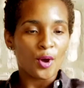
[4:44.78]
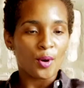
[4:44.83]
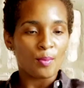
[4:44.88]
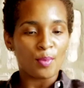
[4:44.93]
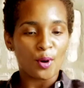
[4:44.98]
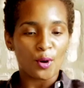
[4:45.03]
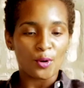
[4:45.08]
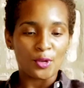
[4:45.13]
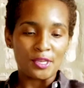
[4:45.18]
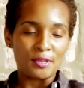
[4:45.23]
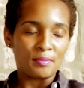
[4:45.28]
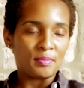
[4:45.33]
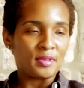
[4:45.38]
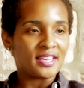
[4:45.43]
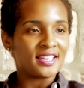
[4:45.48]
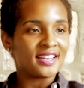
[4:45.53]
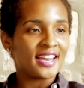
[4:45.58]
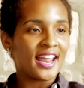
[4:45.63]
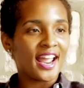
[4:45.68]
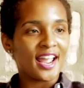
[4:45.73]

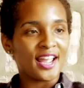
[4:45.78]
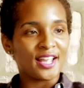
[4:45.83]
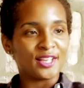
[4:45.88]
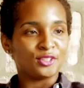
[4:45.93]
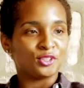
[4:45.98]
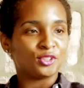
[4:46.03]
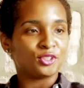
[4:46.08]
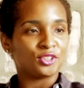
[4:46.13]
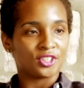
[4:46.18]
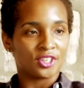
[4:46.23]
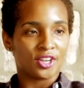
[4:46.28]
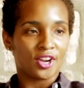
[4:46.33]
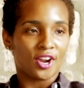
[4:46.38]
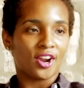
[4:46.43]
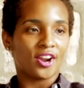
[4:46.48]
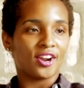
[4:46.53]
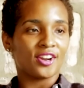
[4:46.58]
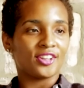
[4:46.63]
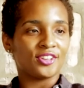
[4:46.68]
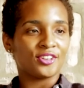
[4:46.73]
bohemian edge to
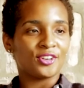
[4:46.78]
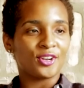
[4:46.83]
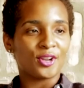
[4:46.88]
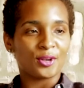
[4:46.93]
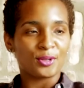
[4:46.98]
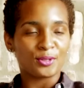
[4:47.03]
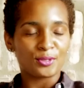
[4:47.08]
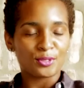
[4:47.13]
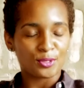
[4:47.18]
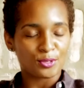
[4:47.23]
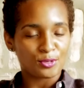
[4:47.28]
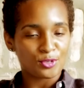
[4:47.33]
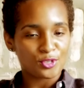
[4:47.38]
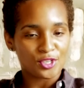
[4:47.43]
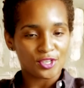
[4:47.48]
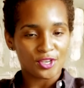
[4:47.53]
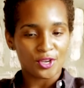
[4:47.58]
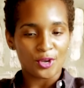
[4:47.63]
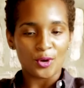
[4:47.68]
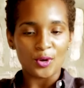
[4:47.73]
her, so
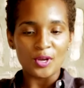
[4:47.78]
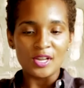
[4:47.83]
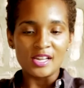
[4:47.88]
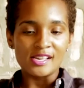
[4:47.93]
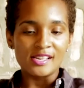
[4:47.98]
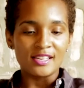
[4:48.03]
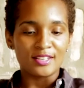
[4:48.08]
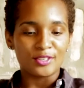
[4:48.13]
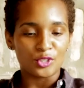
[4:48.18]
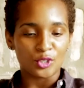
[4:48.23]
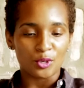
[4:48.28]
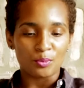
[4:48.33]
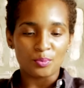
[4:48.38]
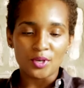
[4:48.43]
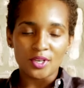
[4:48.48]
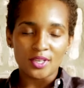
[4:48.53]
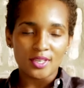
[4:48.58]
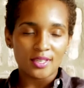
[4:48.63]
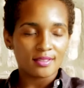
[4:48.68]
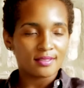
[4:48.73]
she'll
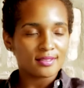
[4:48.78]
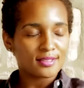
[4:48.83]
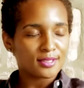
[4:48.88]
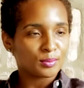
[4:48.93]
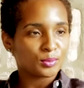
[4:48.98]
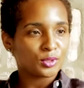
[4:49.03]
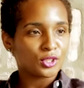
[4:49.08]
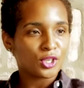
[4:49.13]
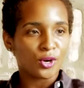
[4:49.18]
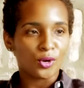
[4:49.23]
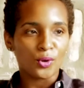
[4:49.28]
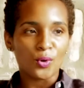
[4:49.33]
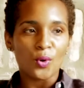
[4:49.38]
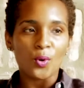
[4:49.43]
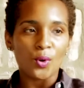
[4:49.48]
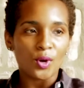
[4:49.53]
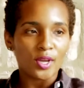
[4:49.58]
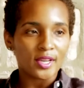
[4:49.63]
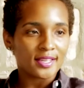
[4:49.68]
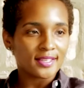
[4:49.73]
put in some
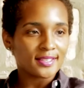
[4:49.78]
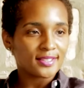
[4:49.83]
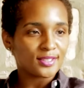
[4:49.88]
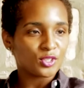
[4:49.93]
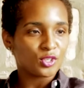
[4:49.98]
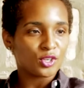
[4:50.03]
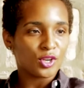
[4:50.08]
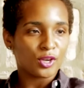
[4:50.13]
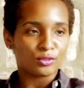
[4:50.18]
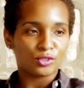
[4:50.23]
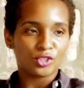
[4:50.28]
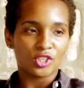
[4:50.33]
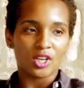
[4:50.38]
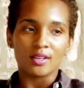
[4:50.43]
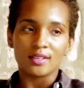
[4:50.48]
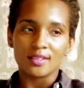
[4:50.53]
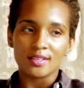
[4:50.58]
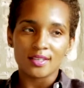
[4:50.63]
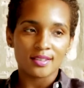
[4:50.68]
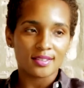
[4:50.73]
turquoise,
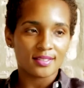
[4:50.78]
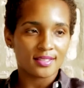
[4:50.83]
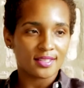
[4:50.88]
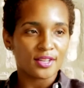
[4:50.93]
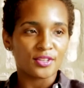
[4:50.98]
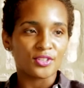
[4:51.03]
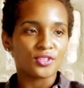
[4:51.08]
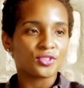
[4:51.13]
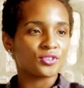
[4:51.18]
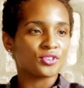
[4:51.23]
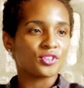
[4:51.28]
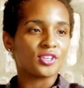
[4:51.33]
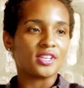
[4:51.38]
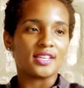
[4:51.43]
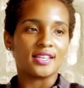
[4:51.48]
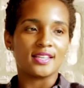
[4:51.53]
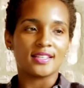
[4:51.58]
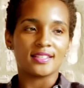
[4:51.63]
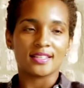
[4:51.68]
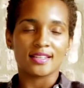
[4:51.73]
chunky
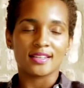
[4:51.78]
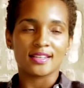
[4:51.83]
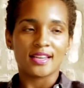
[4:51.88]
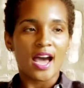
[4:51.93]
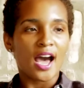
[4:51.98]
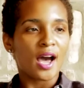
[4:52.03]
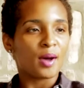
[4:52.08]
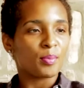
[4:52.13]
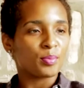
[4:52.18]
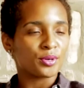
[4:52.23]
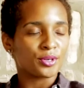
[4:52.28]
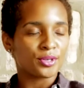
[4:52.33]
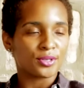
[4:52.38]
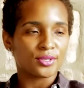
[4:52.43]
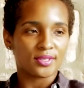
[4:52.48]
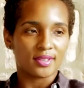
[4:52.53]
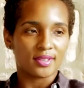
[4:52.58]
accessories and coppers